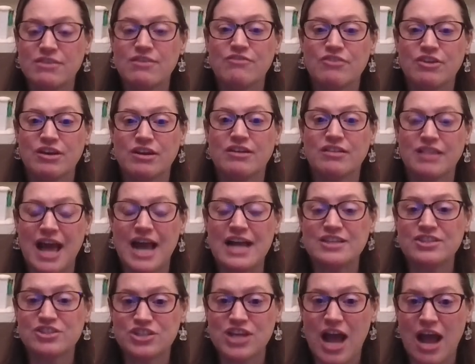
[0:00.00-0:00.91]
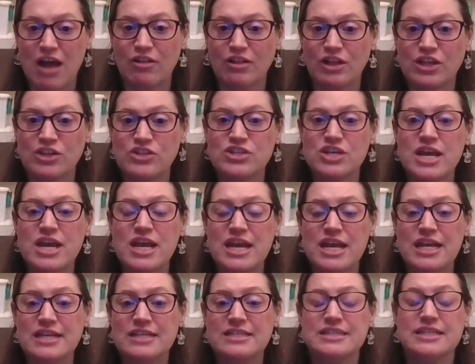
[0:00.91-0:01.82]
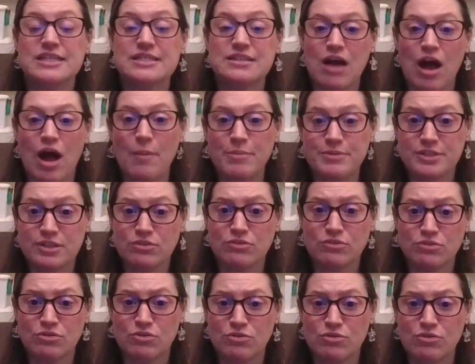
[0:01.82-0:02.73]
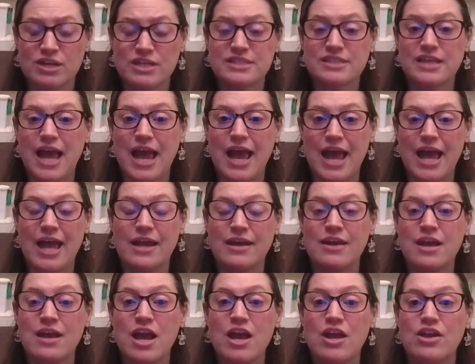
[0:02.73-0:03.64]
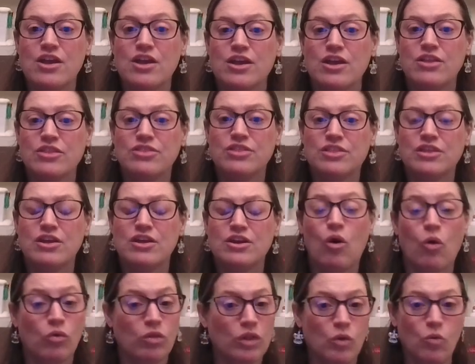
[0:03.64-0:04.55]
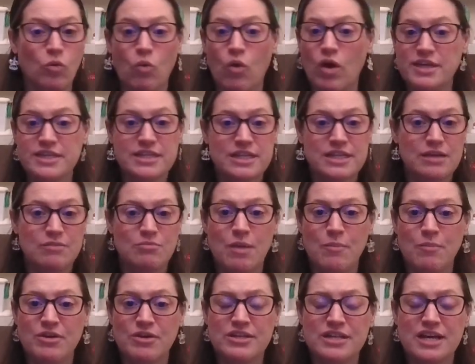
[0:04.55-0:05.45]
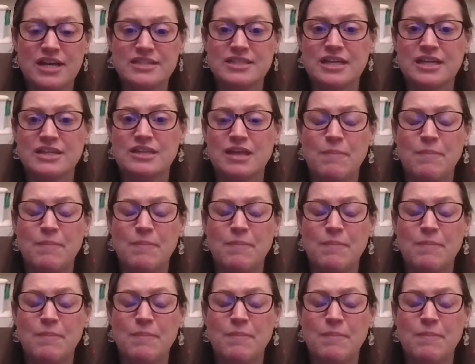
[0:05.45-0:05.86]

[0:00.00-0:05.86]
The very last challenge is this obstacle course, and only one team member does it.